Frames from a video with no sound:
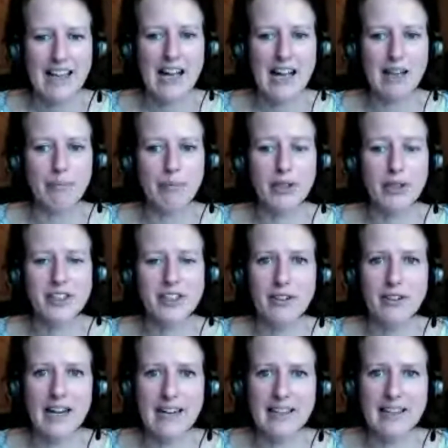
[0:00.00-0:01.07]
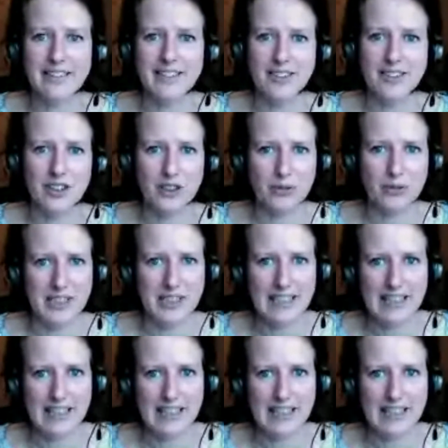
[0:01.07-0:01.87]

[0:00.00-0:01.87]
Alberto has a degree